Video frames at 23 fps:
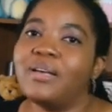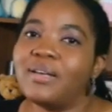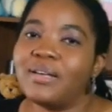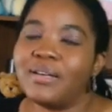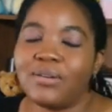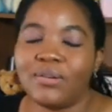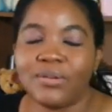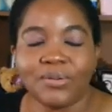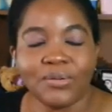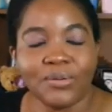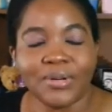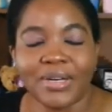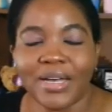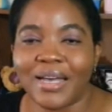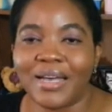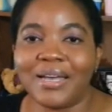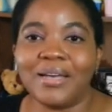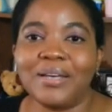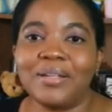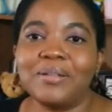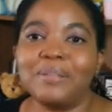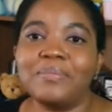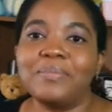Go get
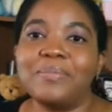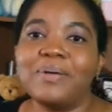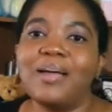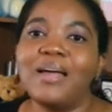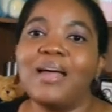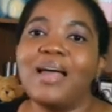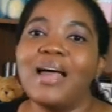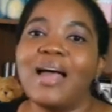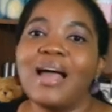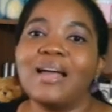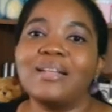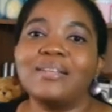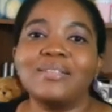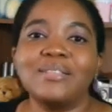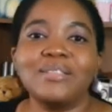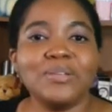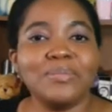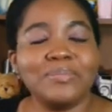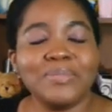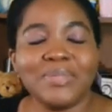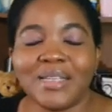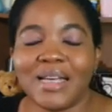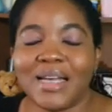help. And
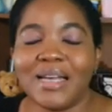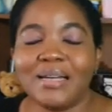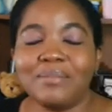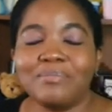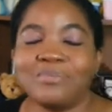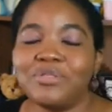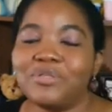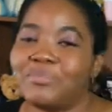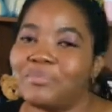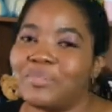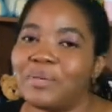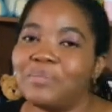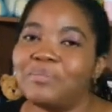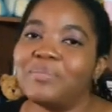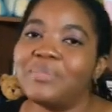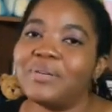sometimes remember,